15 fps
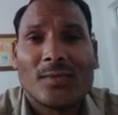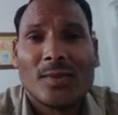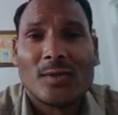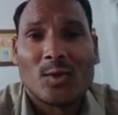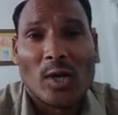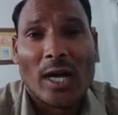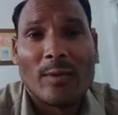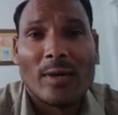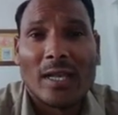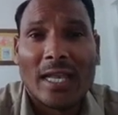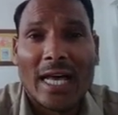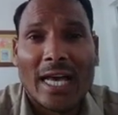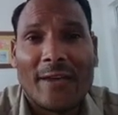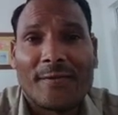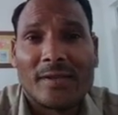Tribal
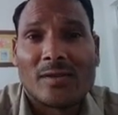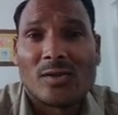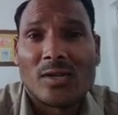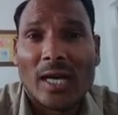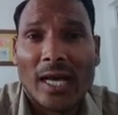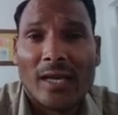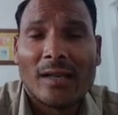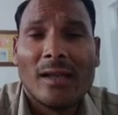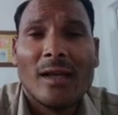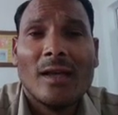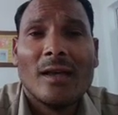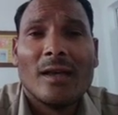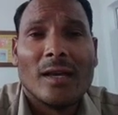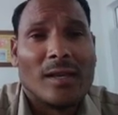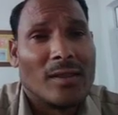
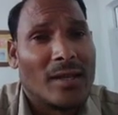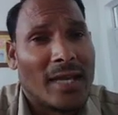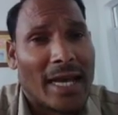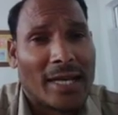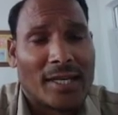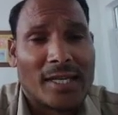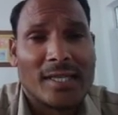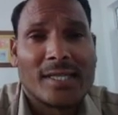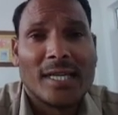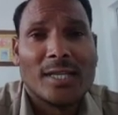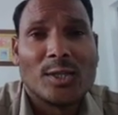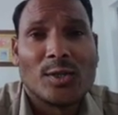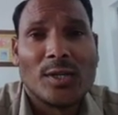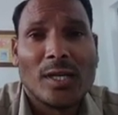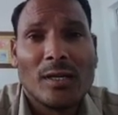lifestyle in the 19th
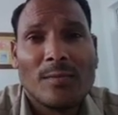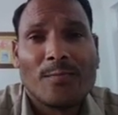century.